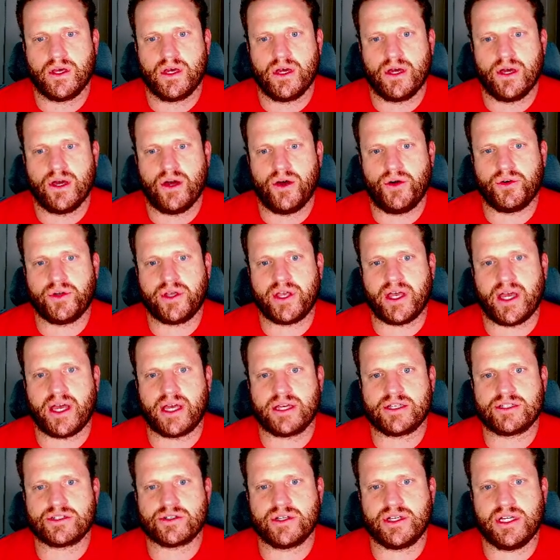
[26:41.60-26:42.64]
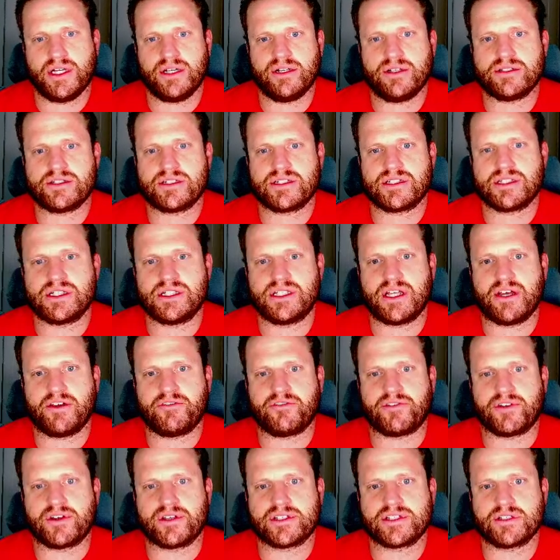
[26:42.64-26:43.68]
Okay, so here's the
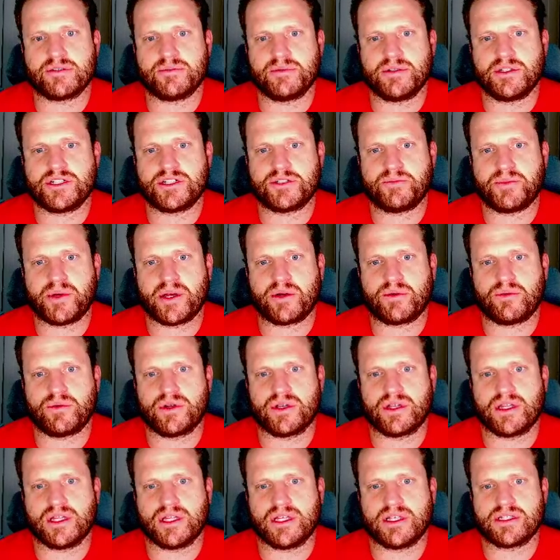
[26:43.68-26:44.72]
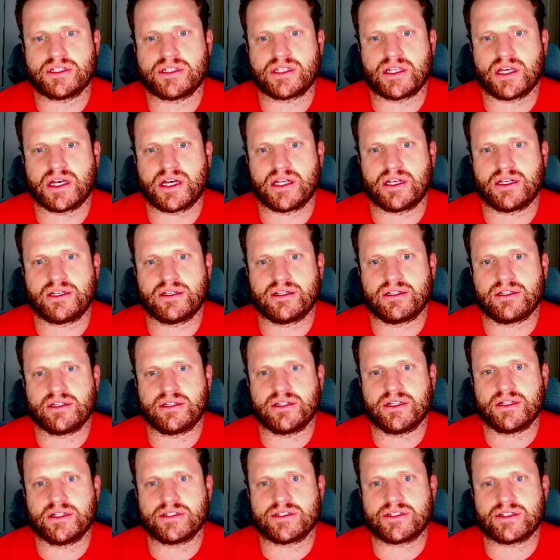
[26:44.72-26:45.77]
difference. Let me just pick one of these that
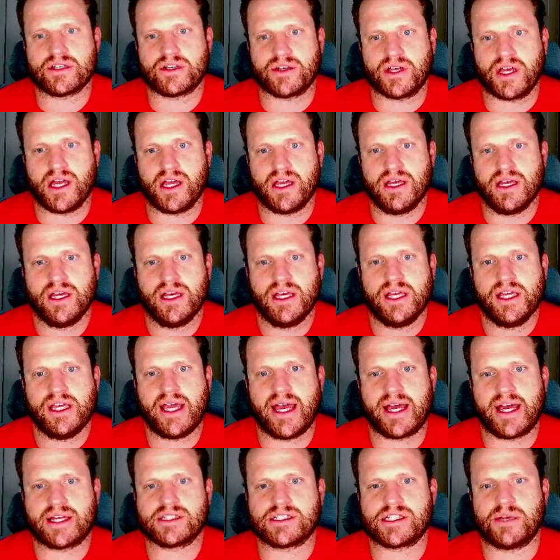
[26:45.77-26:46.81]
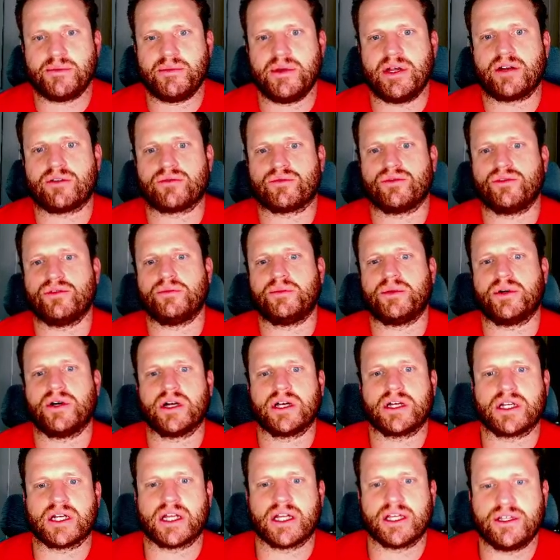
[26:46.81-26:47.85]
is okay. Yeah, because I made a rule book
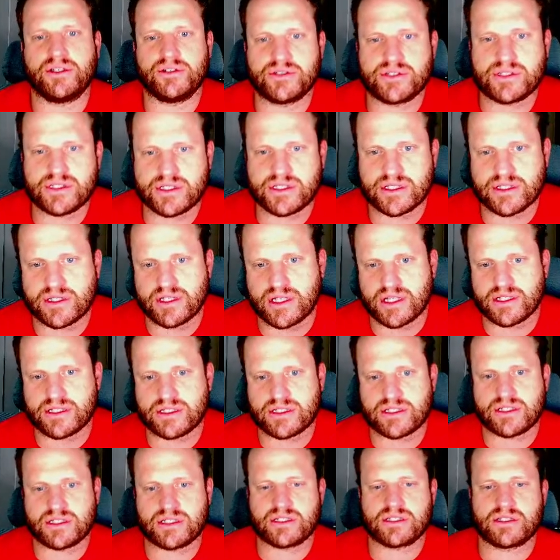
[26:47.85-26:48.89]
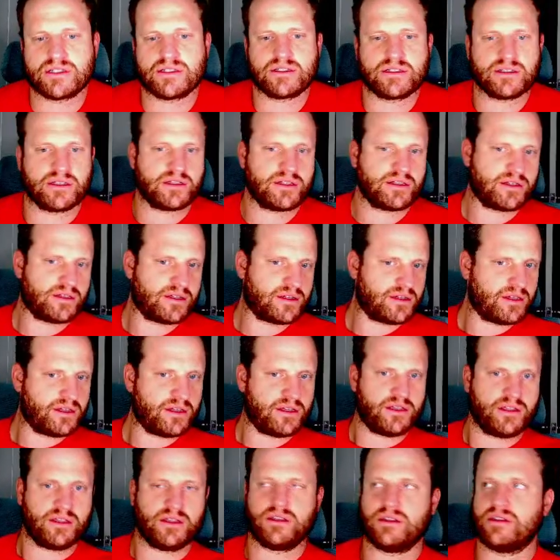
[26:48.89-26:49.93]
and I used this
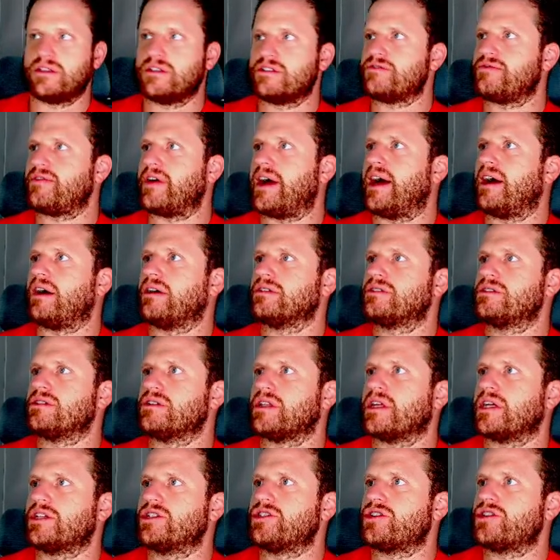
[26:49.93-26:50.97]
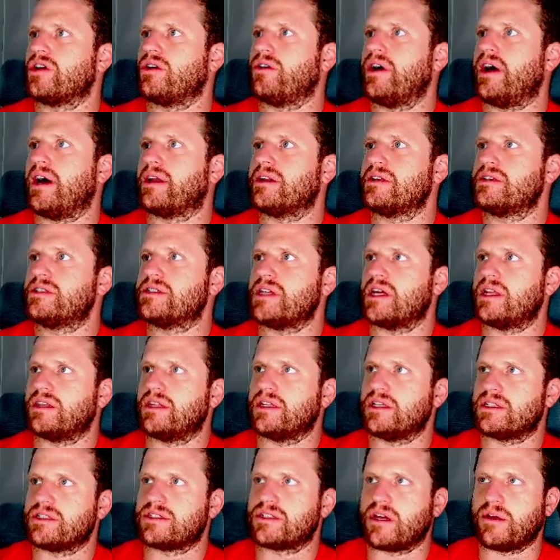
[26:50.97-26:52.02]
file to like show how to set
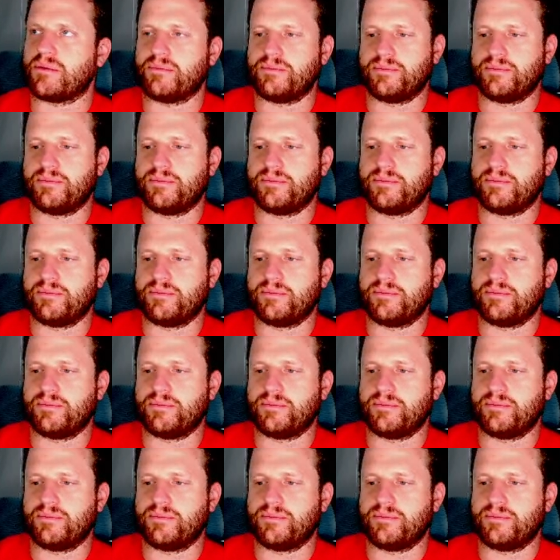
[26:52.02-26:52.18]
things up.